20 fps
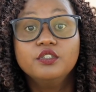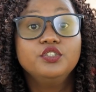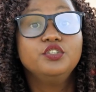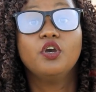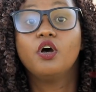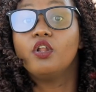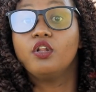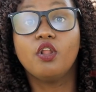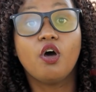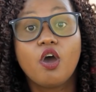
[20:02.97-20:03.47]

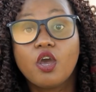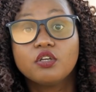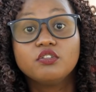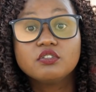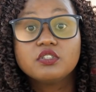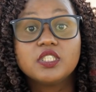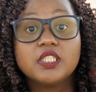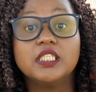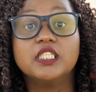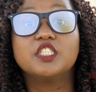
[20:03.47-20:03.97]
Your
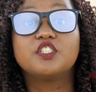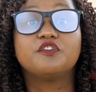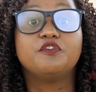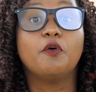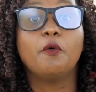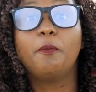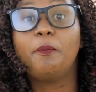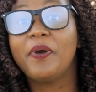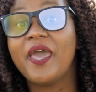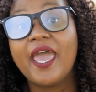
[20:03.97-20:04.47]
loyalty is
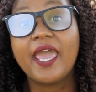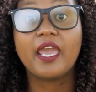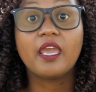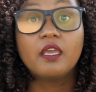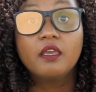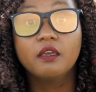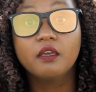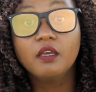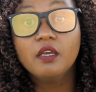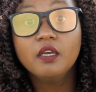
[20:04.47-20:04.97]
for
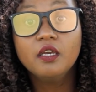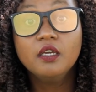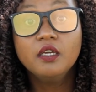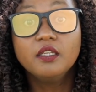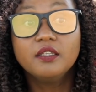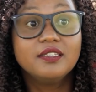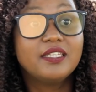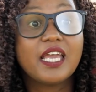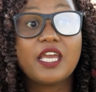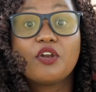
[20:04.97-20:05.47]
pay.
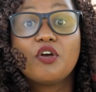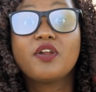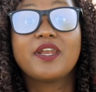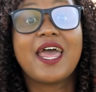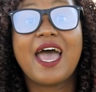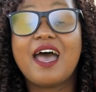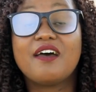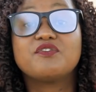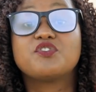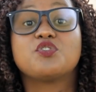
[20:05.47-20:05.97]
They don't
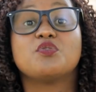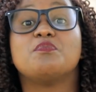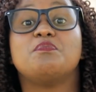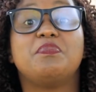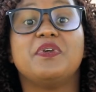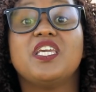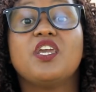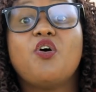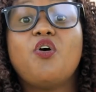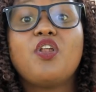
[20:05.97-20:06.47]
have to
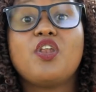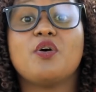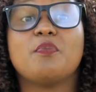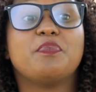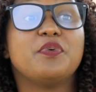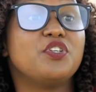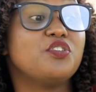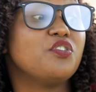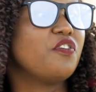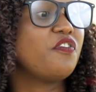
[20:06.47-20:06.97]
be all
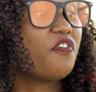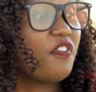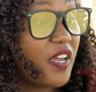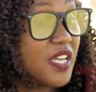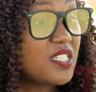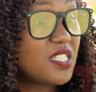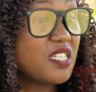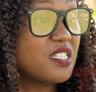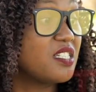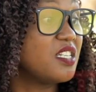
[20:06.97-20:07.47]
up in your
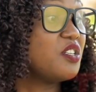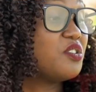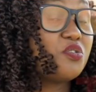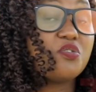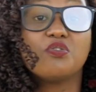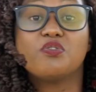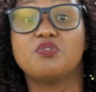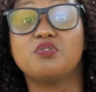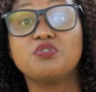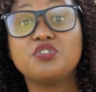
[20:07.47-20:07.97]
faces and
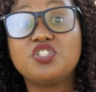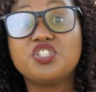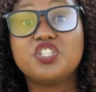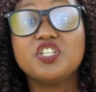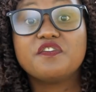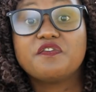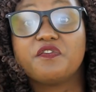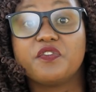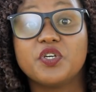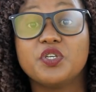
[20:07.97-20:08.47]
do good
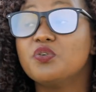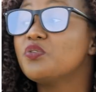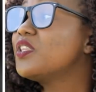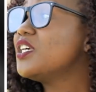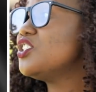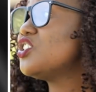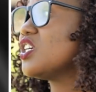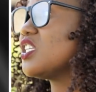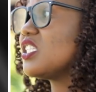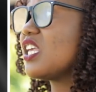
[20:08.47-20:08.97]
shit for you.
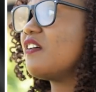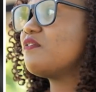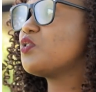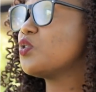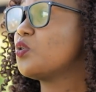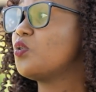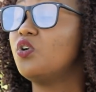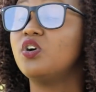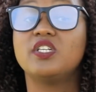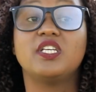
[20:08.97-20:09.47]
They just have
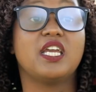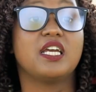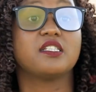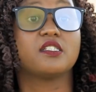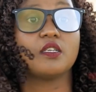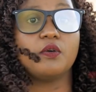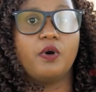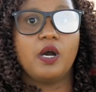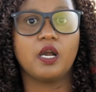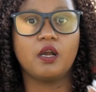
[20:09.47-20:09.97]
to call you and
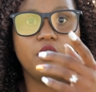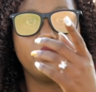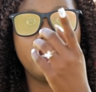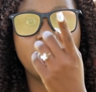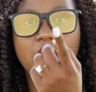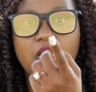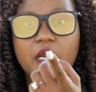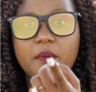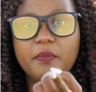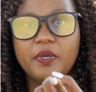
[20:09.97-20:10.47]
say,
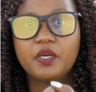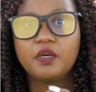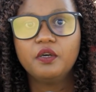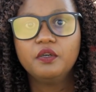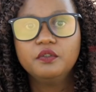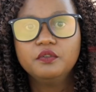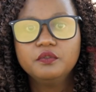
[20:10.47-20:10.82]
oyagala meka.